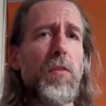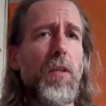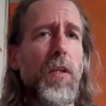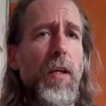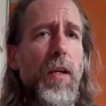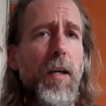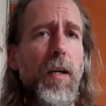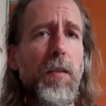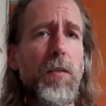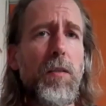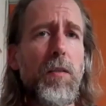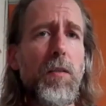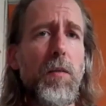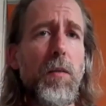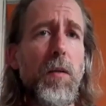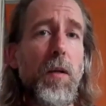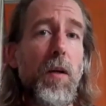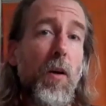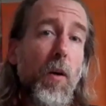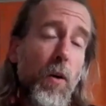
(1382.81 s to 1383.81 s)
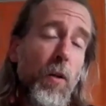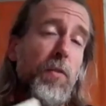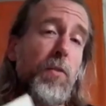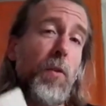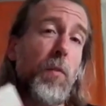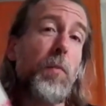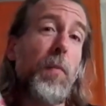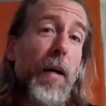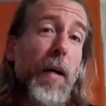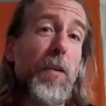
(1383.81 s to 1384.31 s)
and
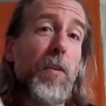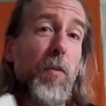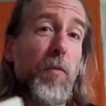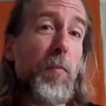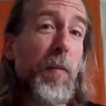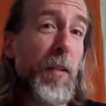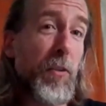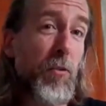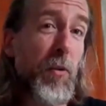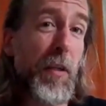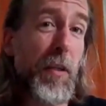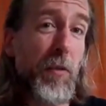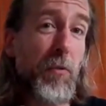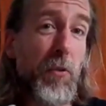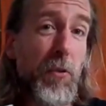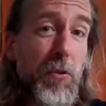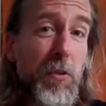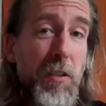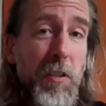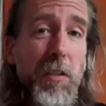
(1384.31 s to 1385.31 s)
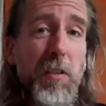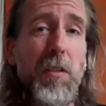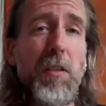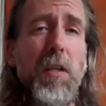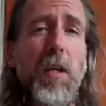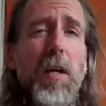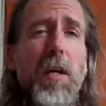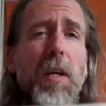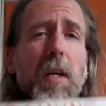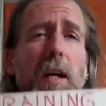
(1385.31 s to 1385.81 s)
also part of my training routine,
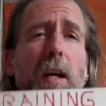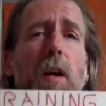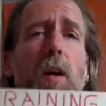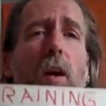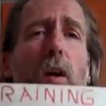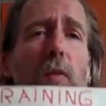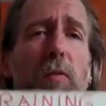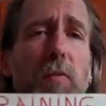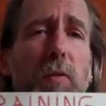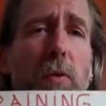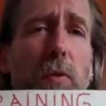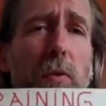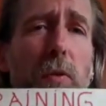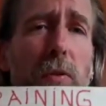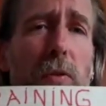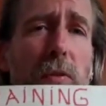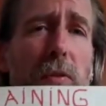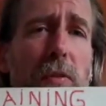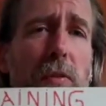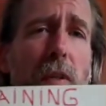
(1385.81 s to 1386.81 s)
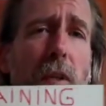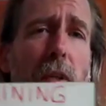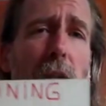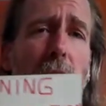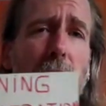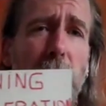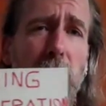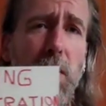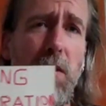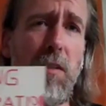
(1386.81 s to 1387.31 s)
of course,
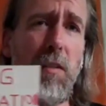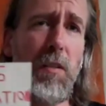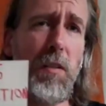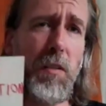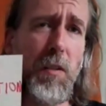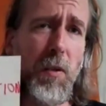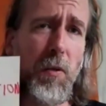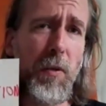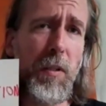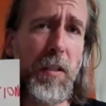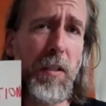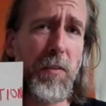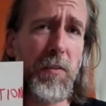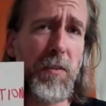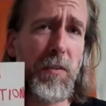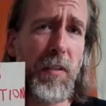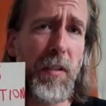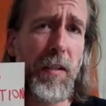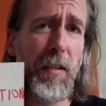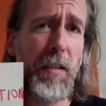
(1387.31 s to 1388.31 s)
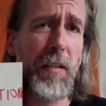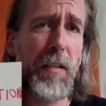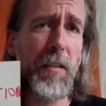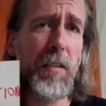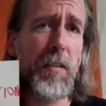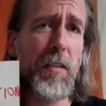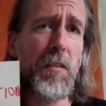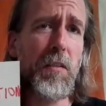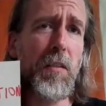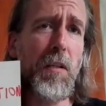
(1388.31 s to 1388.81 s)
going outside
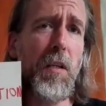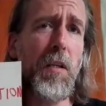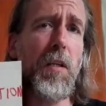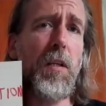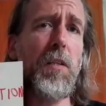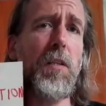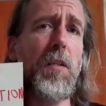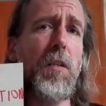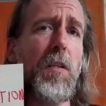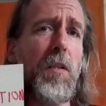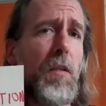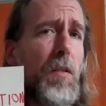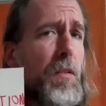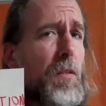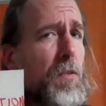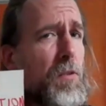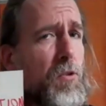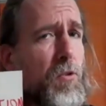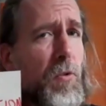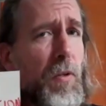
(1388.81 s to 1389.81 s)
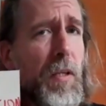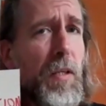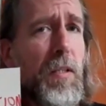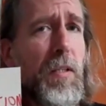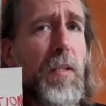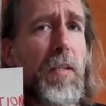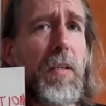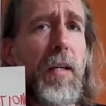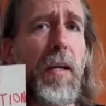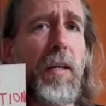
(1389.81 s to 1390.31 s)
and
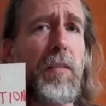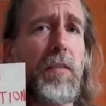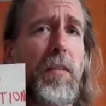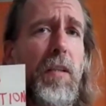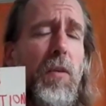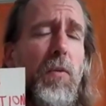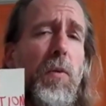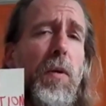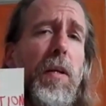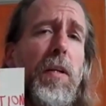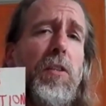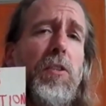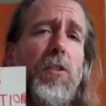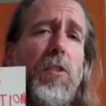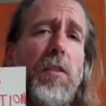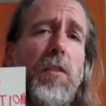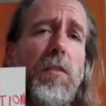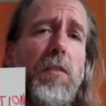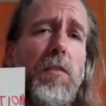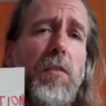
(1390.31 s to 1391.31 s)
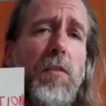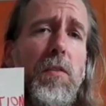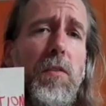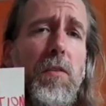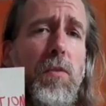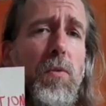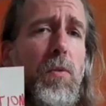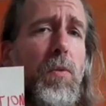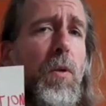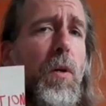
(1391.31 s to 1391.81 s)
training accelerations,
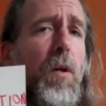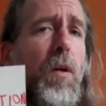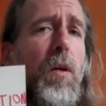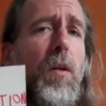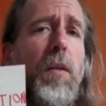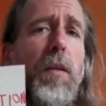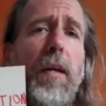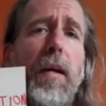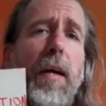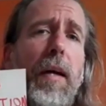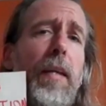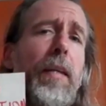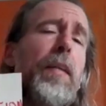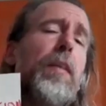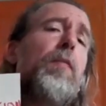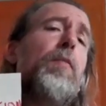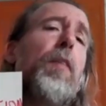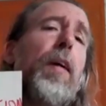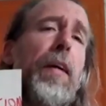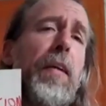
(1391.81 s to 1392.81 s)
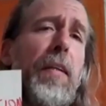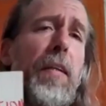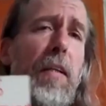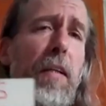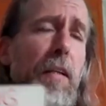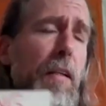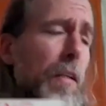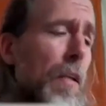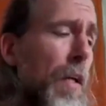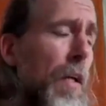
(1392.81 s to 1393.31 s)
Dulon, and if I can,